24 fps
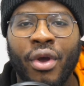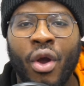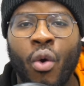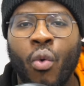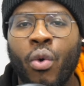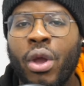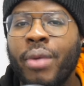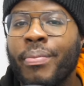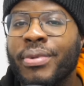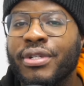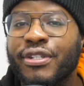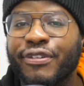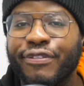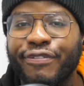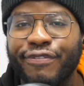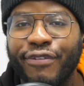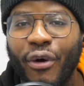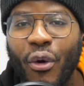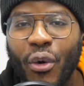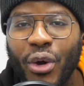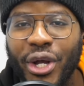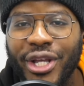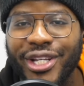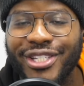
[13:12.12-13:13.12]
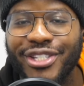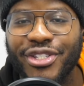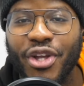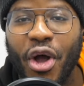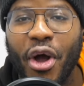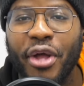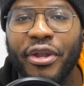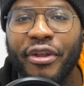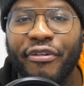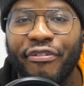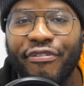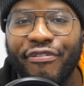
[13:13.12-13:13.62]
We must focus
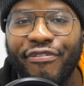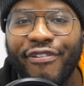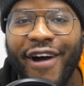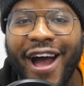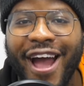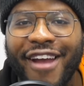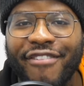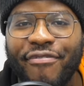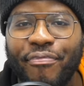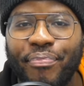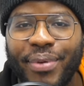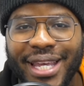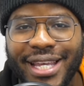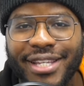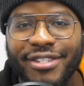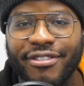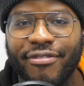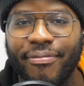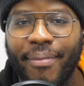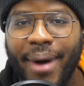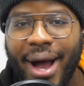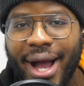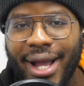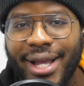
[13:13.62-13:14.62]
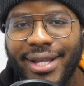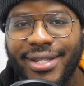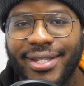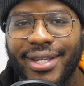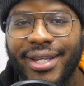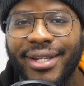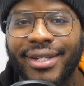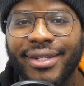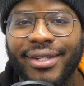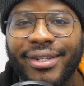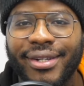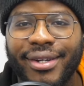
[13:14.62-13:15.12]
on the five P's of
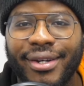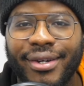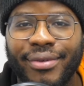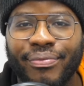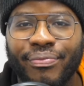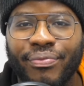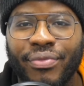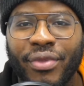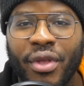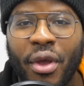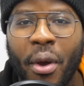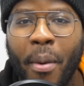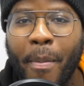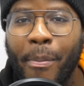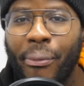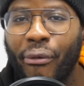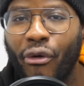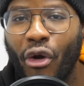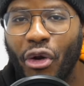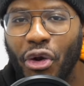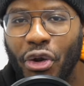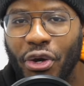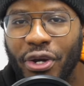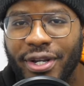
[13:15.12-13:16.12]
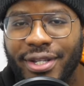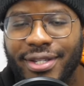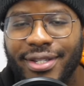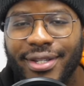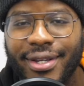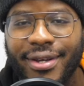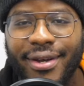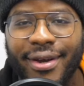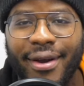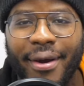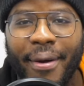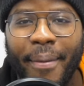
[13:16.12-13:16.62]
marketing product,
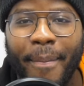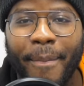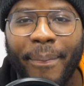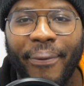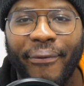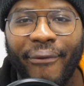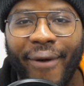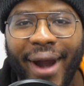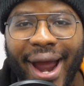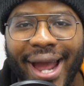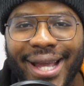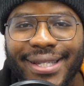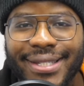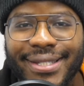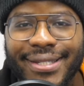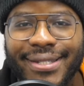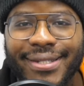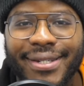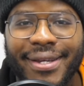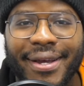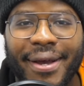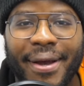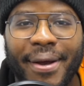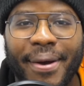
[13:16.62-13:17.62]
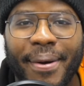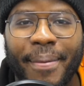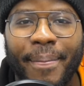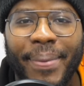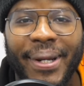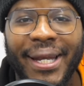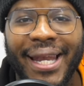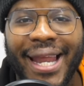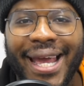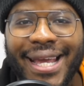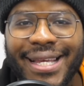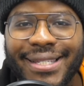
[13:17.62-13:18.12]
price,
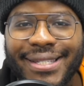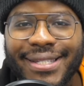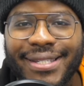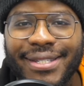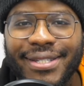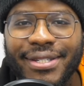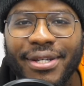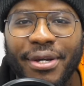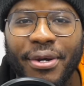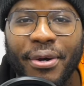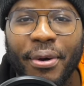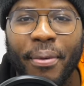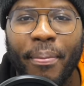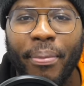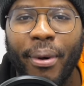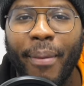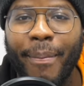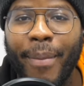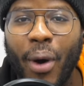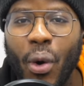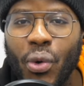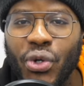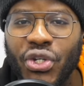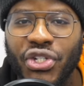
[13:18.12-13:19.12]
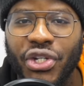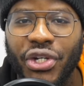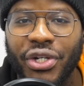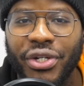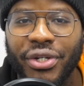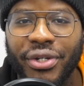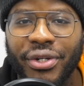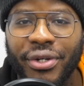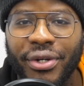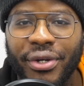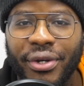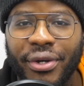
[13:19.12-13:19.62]
place,
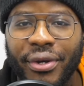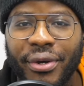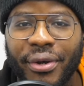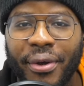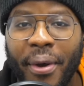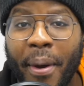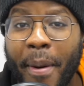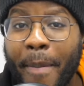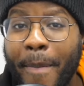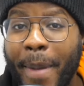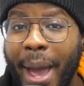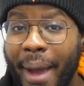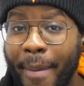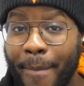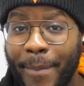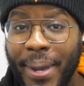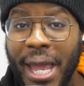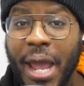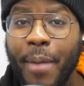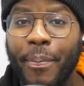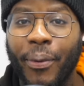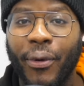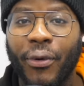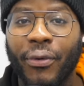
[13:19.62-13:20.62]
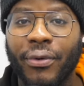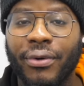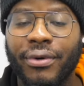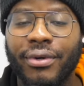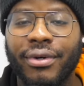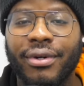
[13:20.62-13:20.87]
promotion, and people.